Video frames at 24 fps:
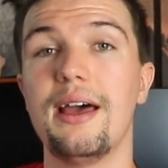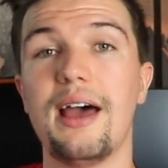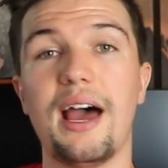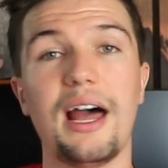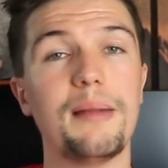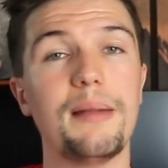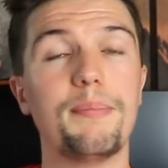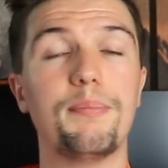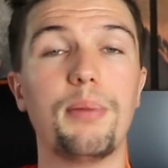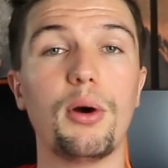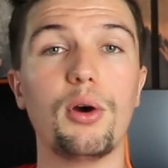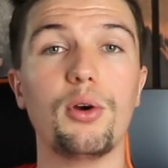
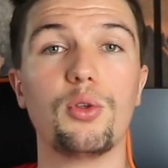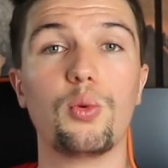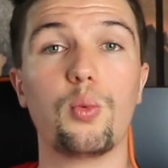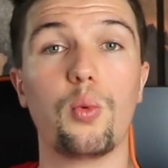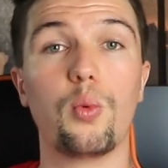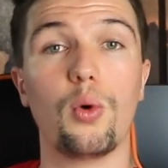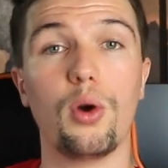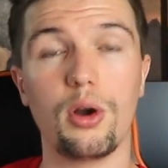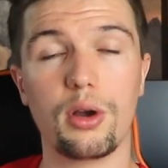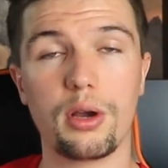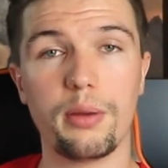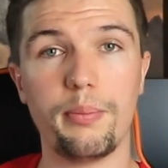and both
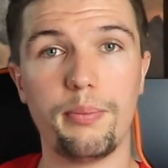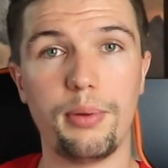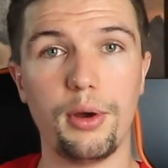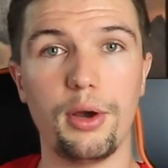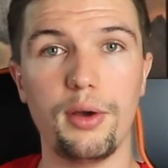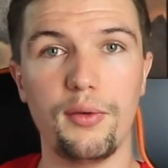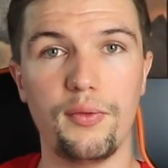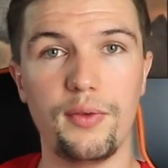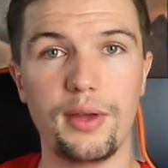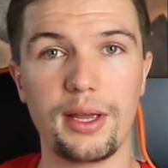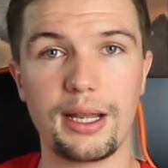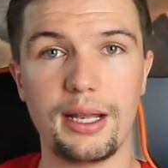work
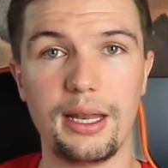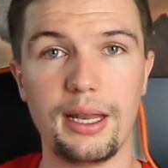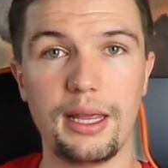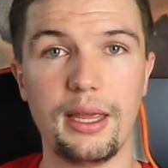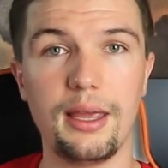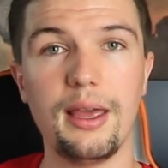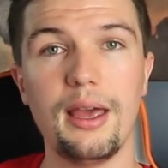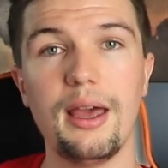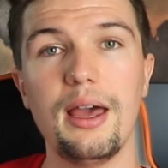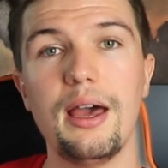perfectly.